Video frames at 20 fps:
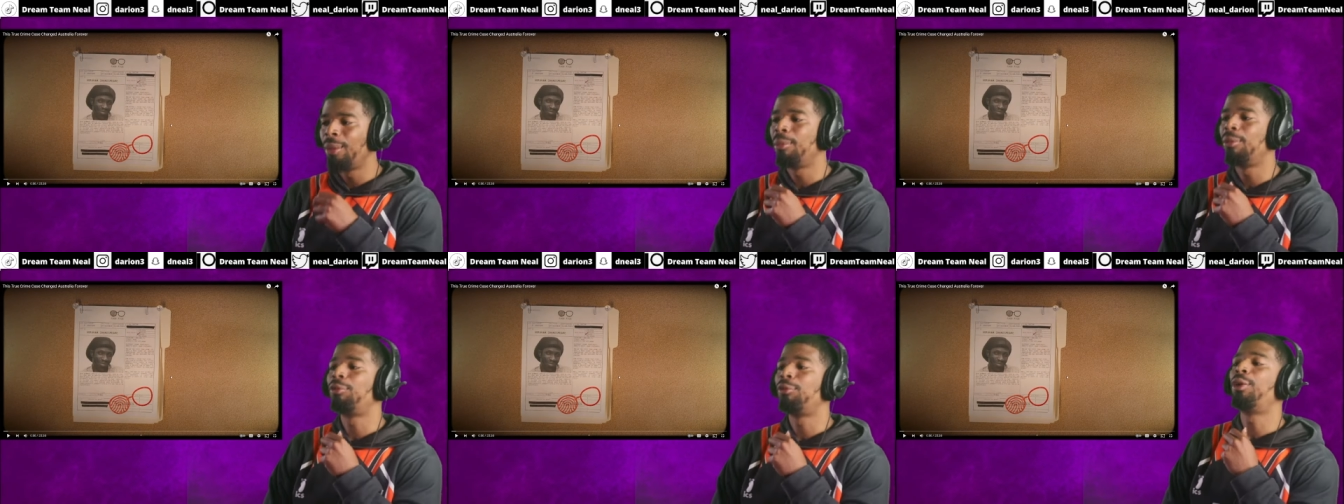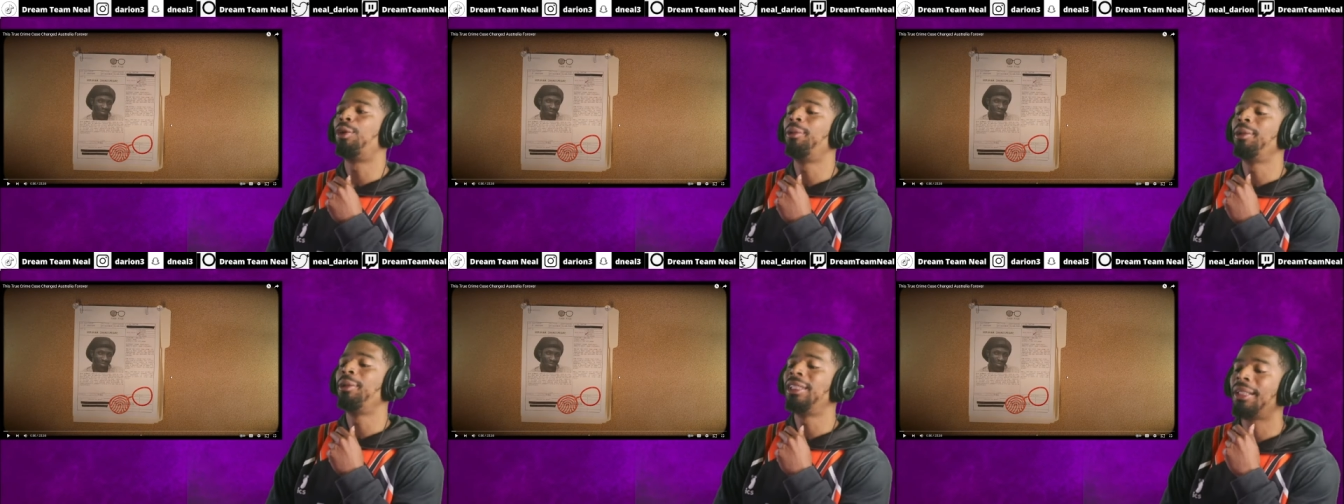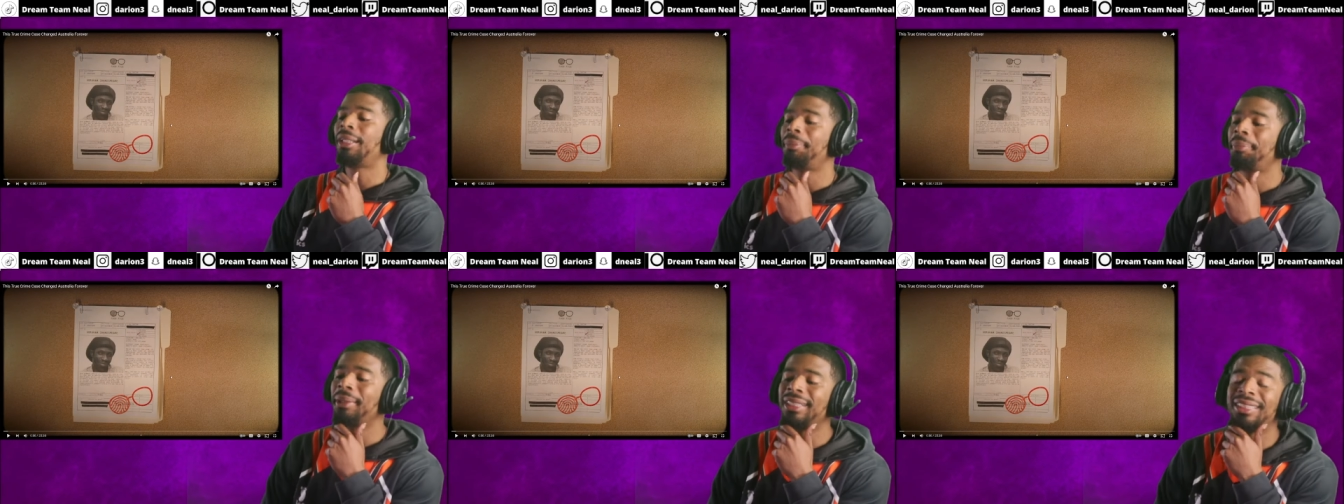Before we
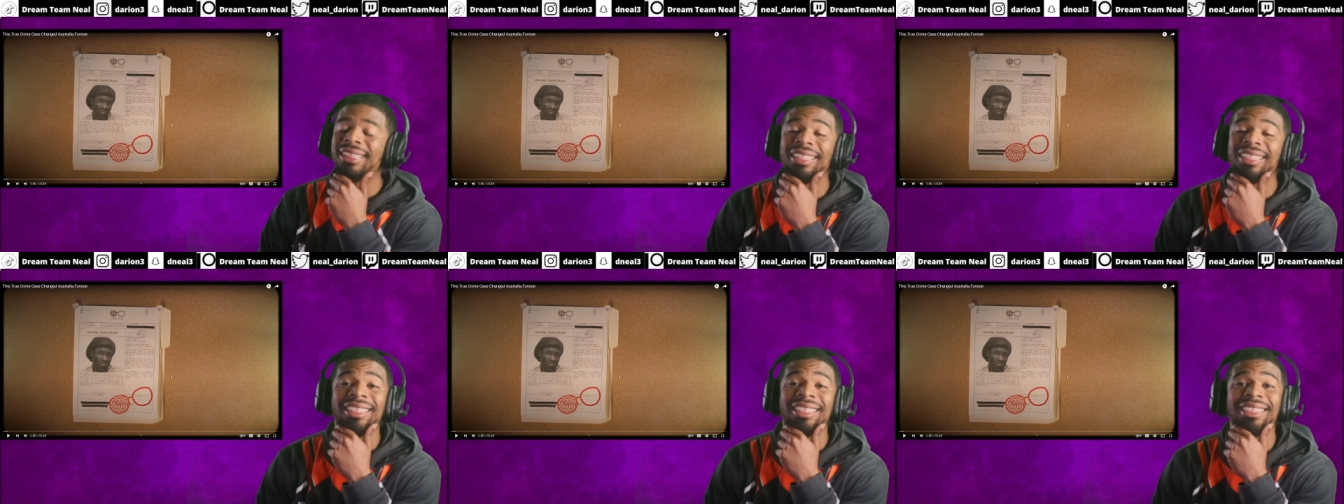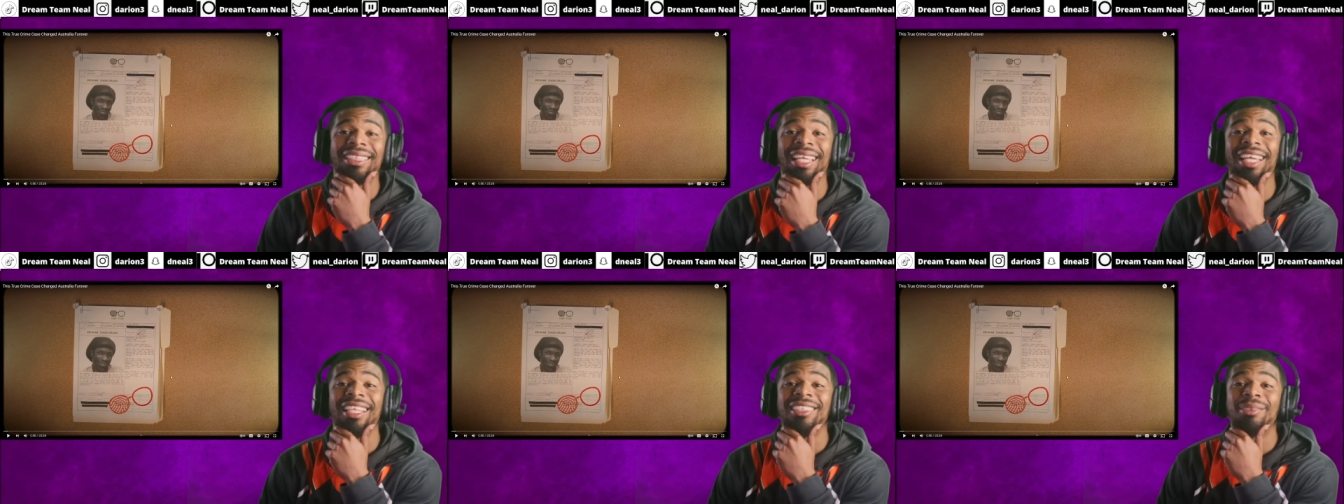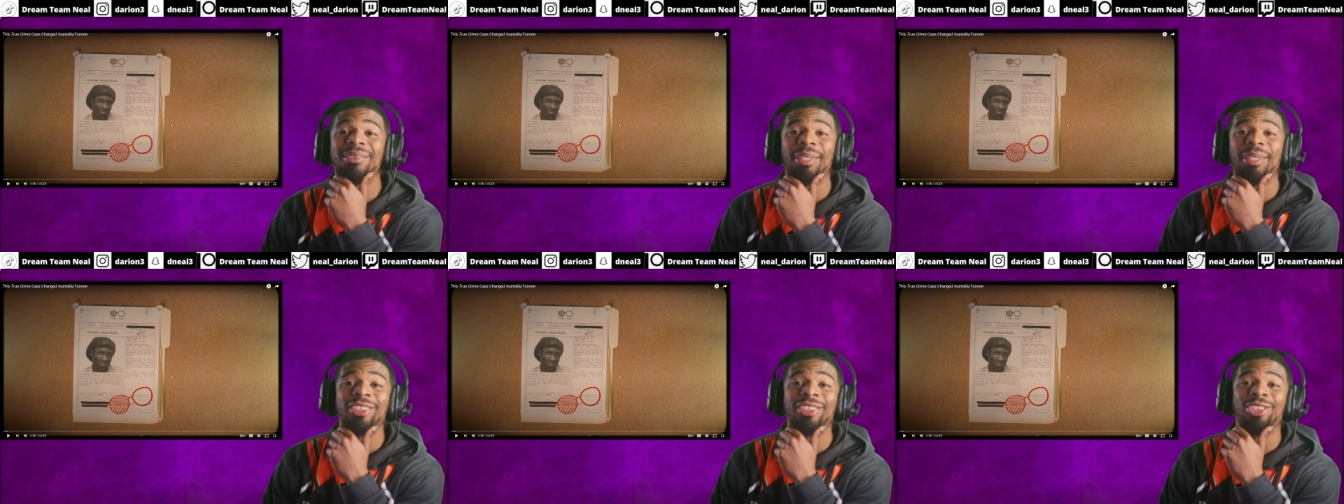jump into this
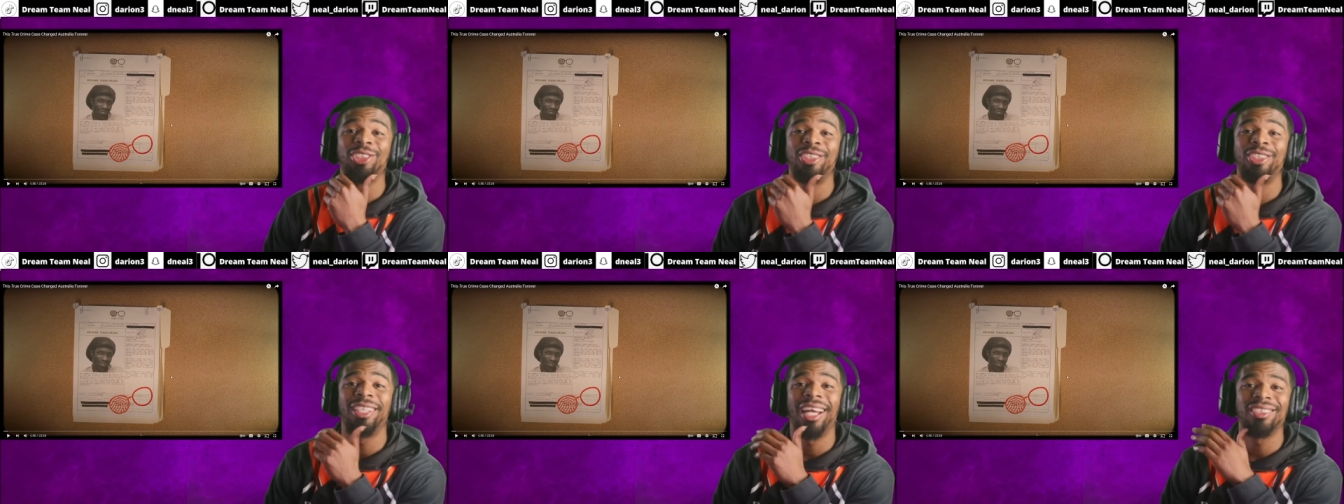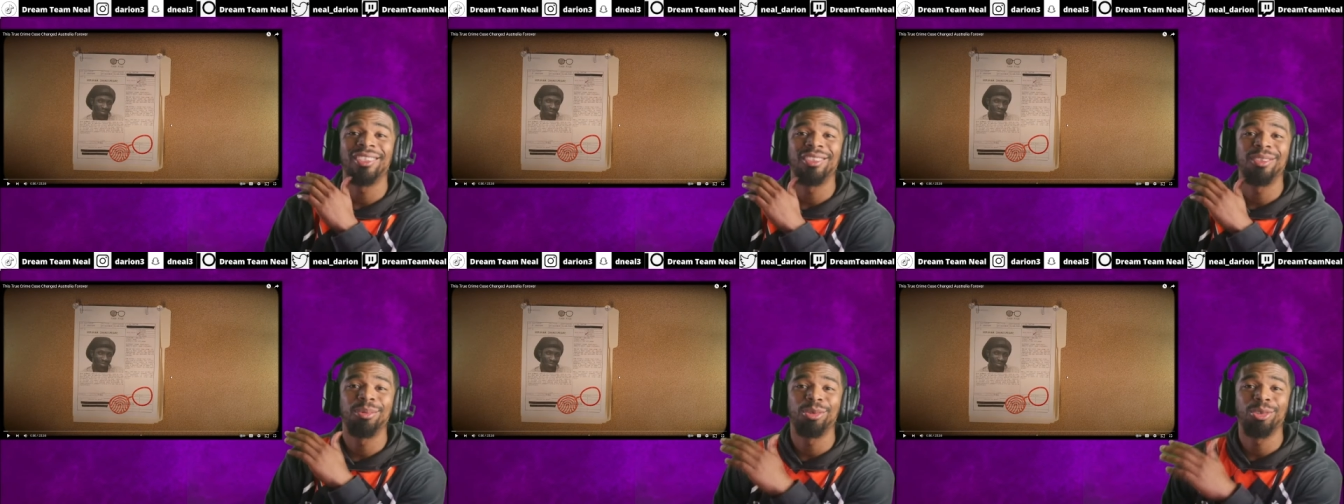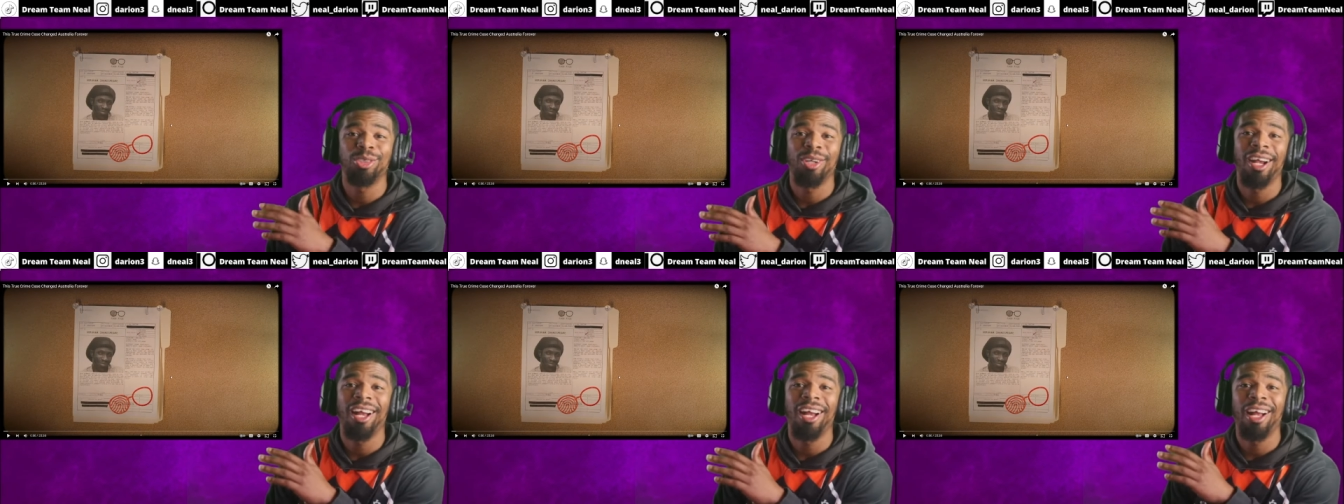case, make sure you guys
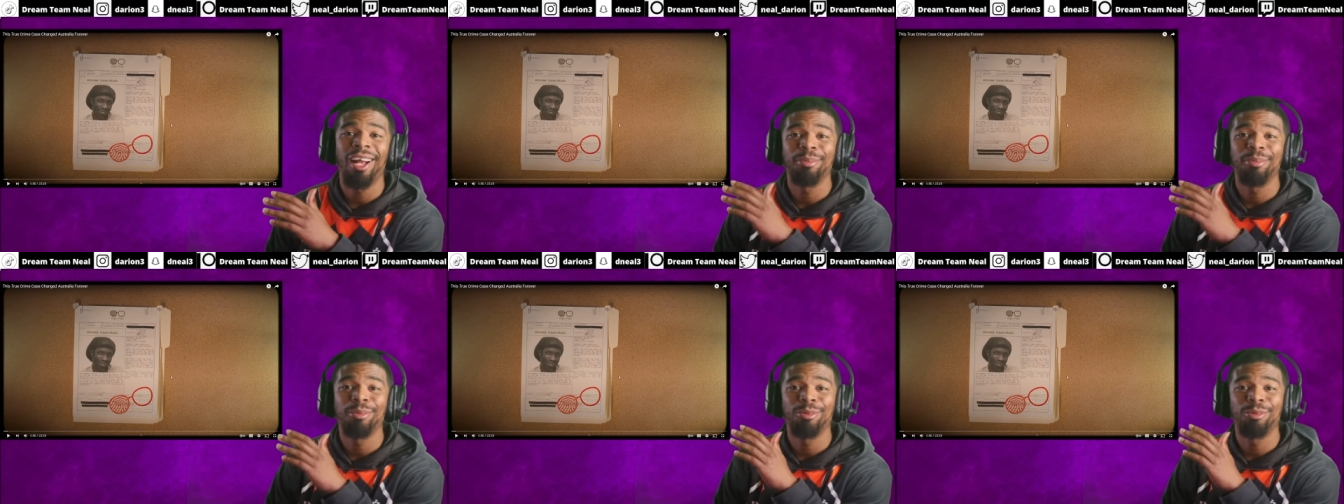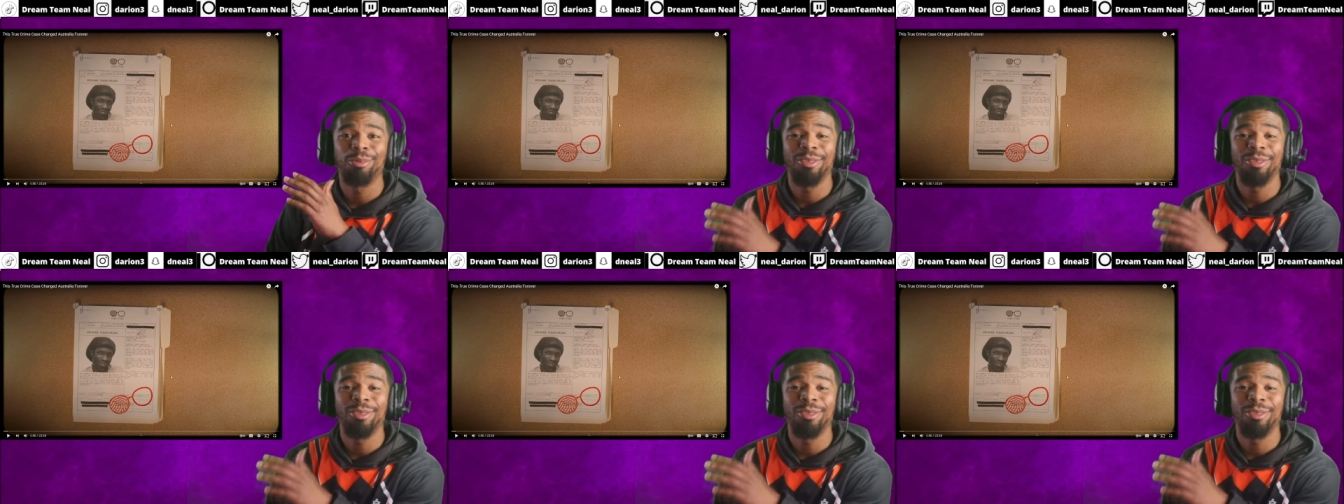subscribe,